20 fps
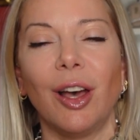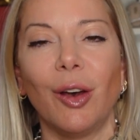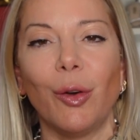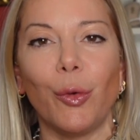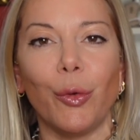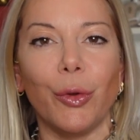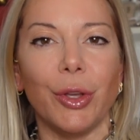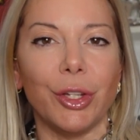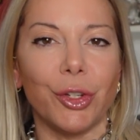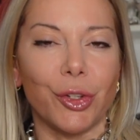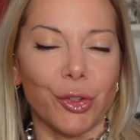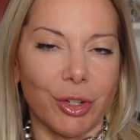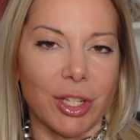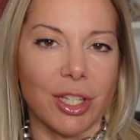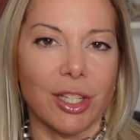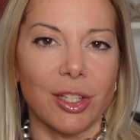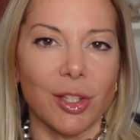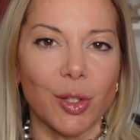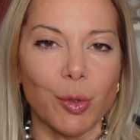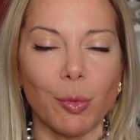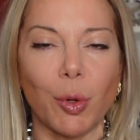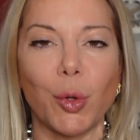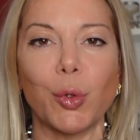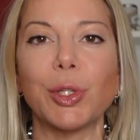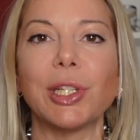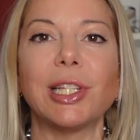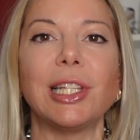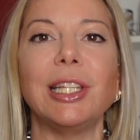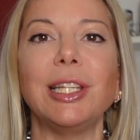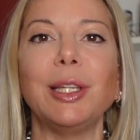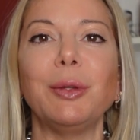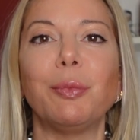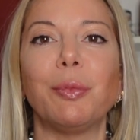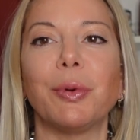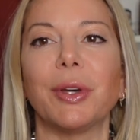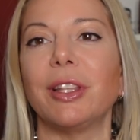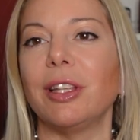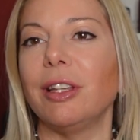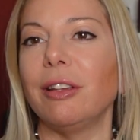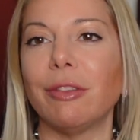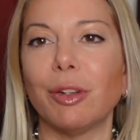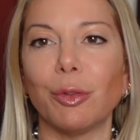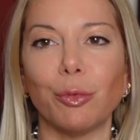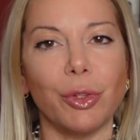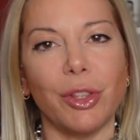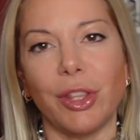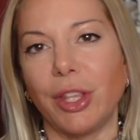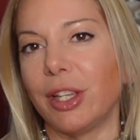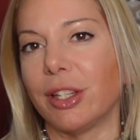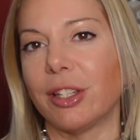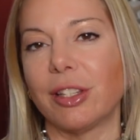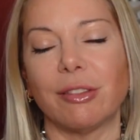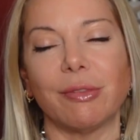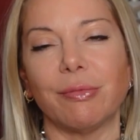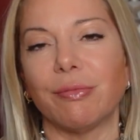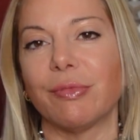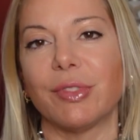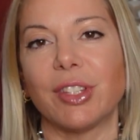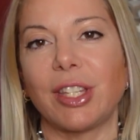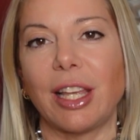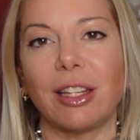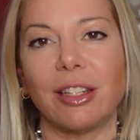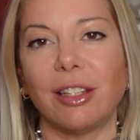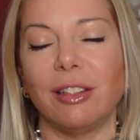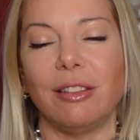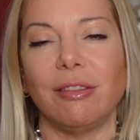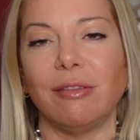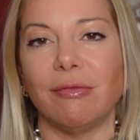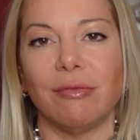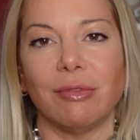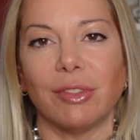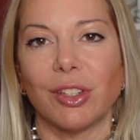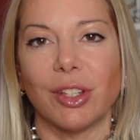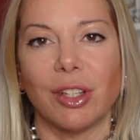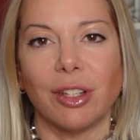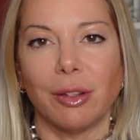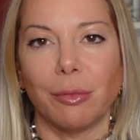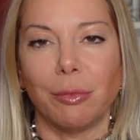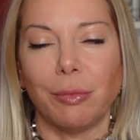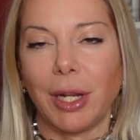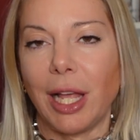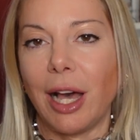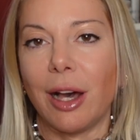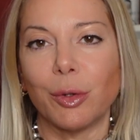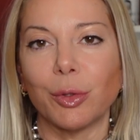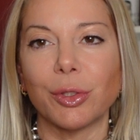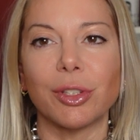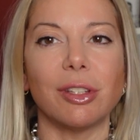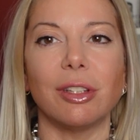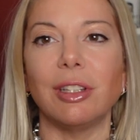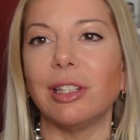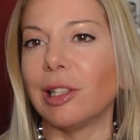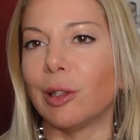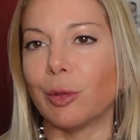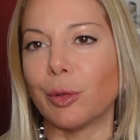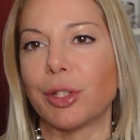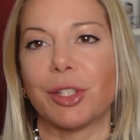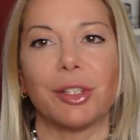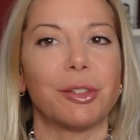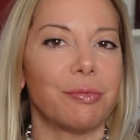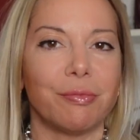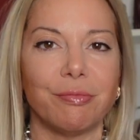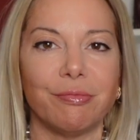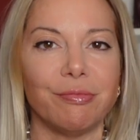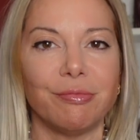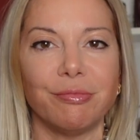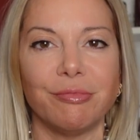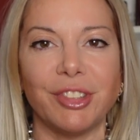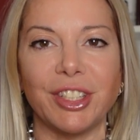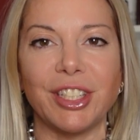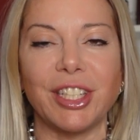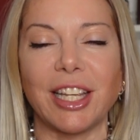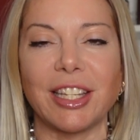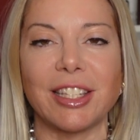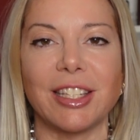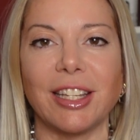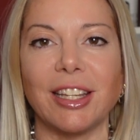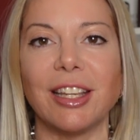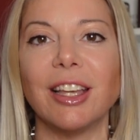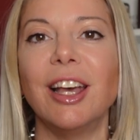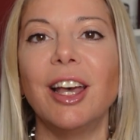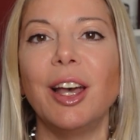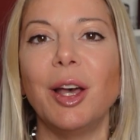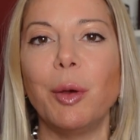with dresses mostly, but even with this satin blouse, it looks fantastic.